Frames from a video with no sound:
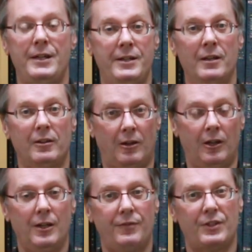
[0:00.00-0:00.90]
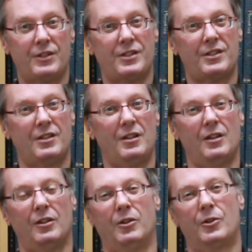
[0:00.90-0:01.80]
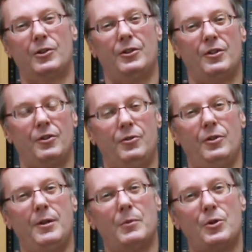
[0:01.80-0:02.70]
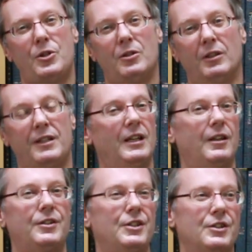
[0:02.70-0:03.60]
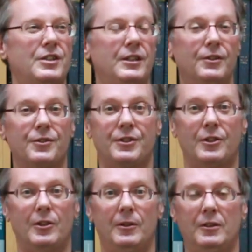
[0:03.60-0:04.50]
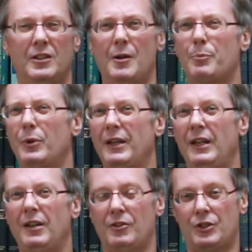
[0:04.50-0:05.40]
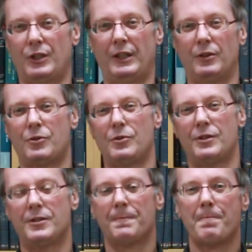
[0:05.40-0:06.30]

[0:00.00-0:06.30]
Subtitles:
Not all of us learn good emotional intelligence skills in our upbringing or childhood,